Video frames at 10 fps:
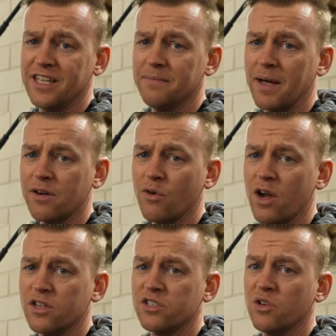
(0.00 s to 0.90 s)
in my
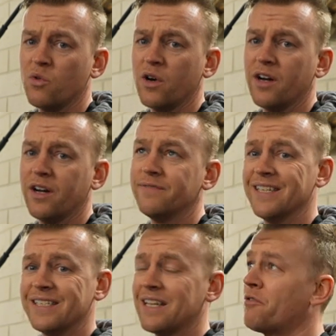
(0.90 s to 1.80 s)
garage. So
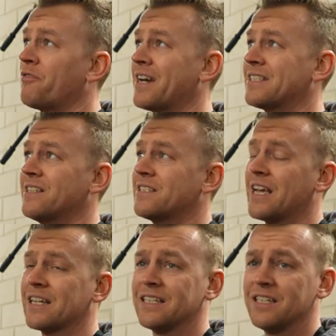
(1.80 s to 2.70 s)
this is how fast it's
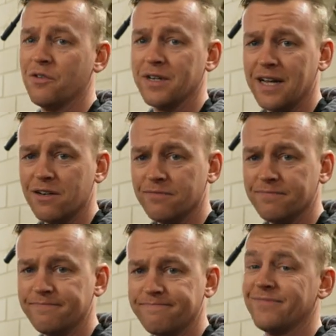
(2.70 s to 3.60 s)
actually going down.
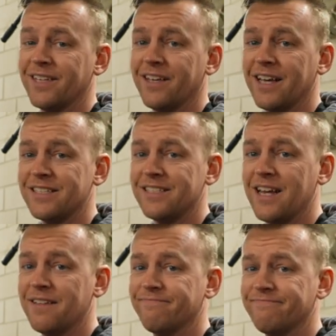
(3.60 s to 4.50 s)
You guys see that?